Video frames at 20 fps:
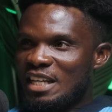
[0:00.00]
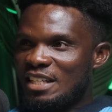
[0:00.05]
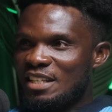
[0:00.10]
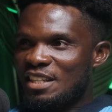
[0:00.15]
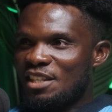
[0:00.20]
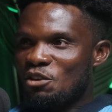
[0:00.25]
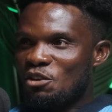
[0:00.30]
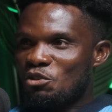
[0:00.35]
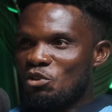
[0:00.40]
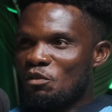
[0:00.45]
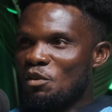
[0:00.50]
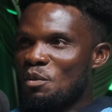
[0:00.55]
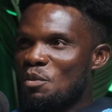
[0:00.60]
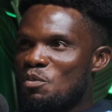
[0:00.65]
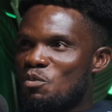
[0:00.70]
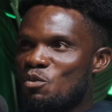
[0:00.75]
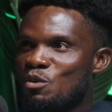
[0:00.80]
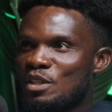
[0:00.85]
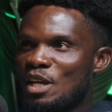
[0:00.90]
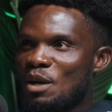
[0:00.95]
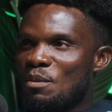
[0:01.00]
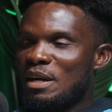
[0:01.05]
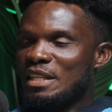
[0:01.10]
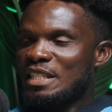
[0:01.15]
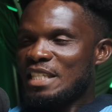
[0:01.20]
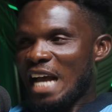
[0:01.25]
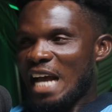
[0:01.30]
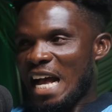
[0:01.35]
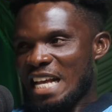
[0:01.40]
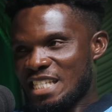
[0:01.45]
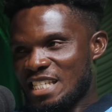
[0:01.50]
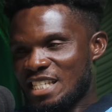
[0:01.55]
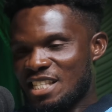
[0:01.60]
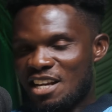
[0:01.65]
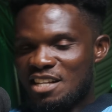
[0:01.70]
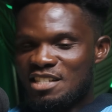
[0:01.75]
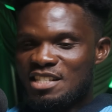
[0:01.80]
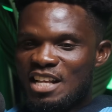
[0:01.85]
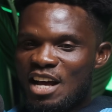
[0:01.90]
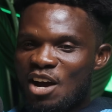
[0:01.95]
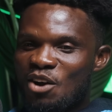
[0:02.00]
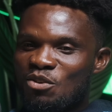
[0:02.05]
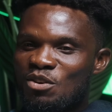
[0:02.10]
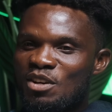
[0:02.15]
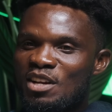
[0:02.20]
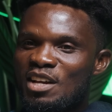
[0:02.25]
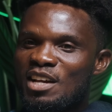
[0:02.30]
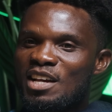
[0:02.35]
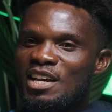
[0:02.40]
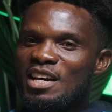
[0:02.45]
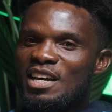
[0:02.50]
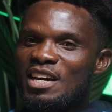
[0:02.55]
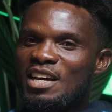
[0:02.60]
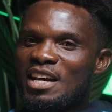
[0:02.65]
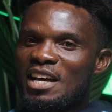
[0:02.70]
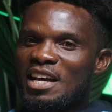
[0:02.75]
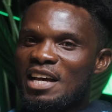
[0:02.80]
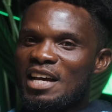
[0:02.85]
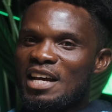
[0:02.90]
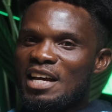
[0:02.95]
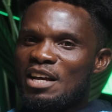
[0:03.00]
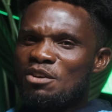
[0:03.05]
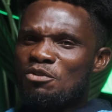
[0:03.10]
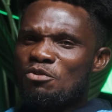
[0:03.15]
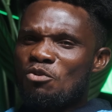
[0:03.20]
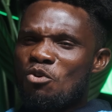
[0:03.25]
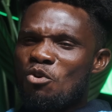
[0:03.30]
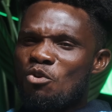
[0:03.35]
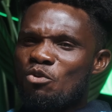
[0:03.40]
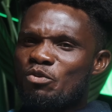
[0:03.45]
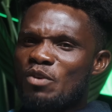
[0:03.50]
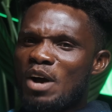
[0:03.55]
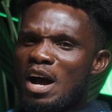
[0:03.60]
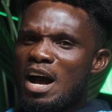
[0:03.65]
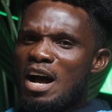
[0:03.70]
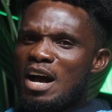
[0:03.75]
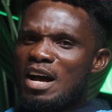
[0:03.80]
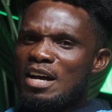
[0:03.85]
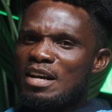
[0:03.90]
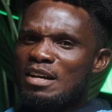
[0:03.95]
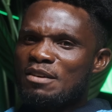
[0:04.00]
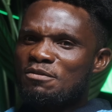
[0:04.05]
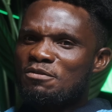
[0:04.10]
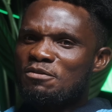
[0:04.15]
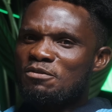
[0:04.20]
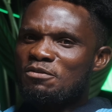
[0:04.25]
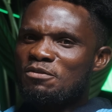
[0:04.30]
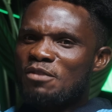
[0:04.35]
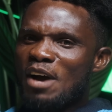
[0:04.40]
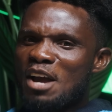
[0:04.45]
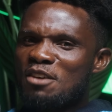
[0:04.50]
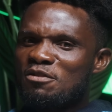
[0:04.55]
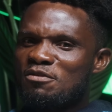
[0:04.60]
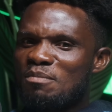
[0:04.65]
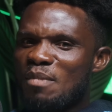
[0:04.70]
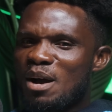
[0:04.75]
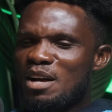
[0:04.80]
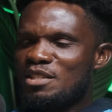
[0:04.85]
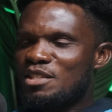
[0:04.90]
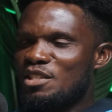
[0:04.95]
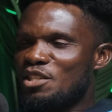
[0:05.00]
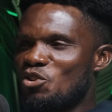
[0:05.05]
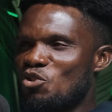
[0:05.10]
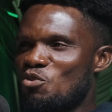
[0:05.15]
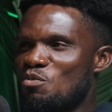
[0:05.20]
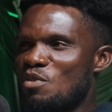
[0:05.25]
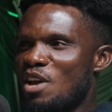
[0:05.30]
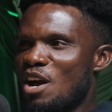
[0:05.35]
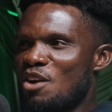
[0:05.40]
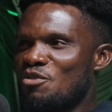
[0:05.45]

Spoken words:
the details of the proposal. But as it stands now, over 5 months, you'll be